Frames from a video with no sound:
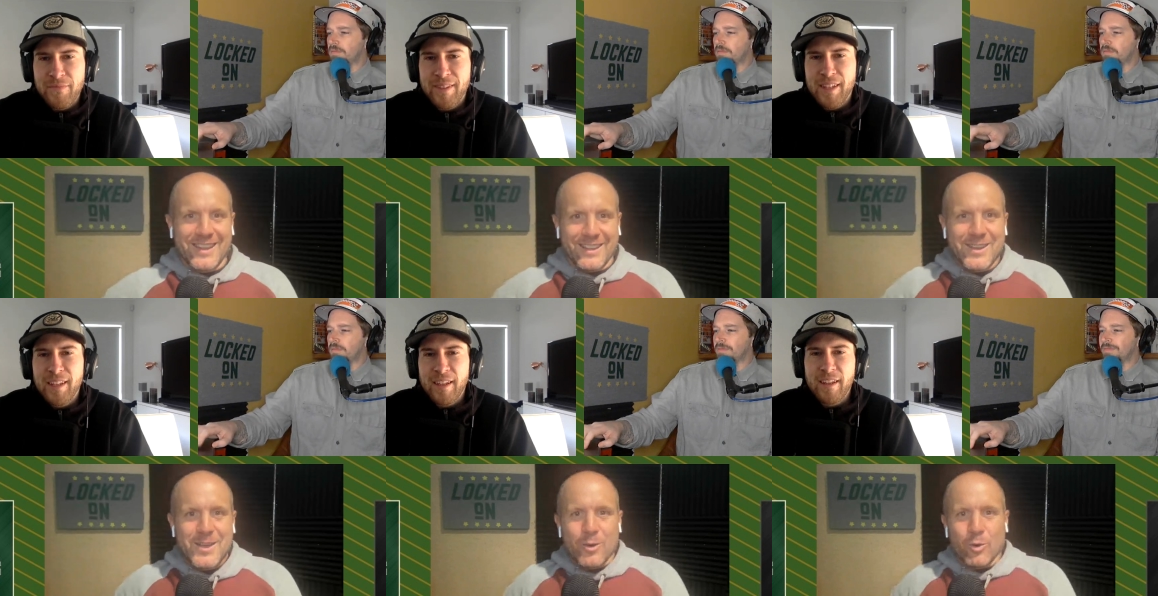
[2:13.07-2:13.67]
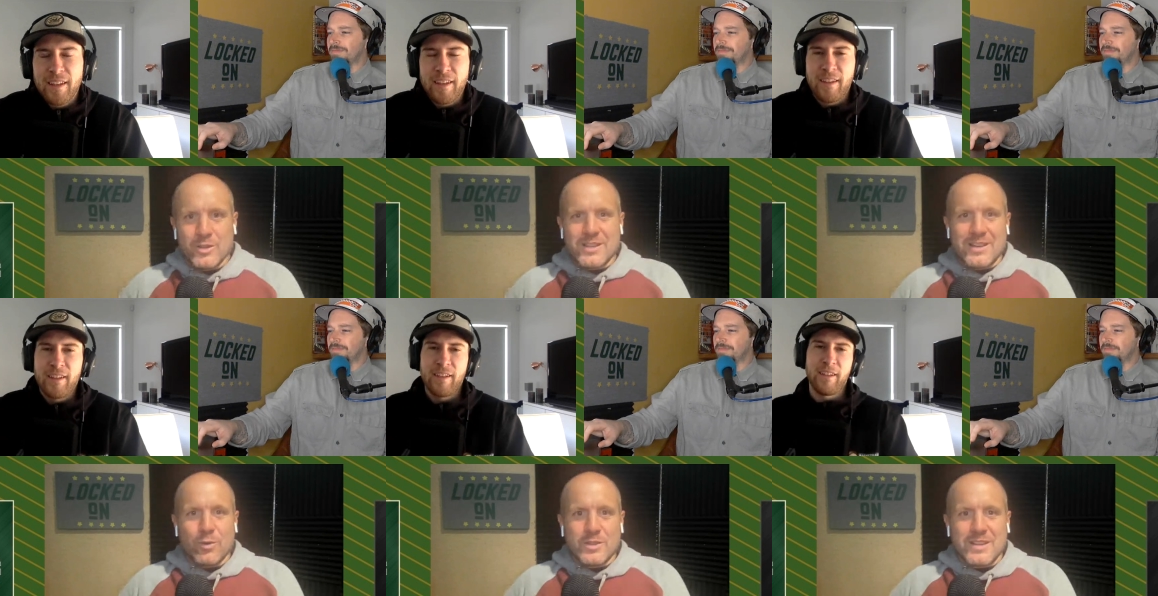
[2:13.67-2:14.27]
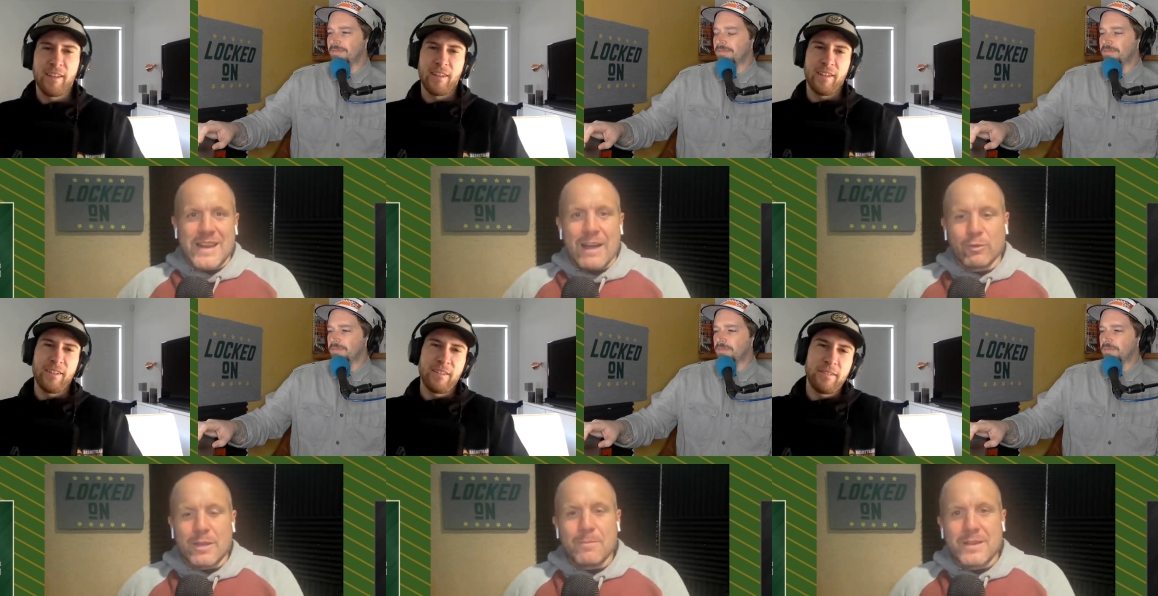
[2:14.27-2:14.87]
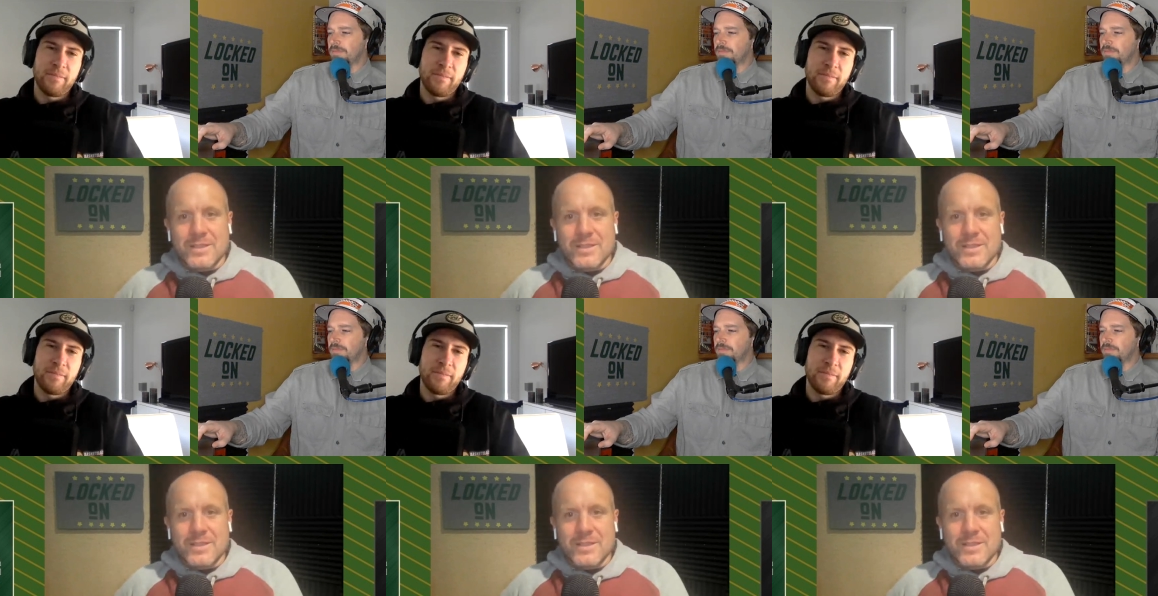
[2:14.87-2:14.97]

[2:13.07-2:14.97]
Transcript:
Speaker 1: that like or does it or does it not really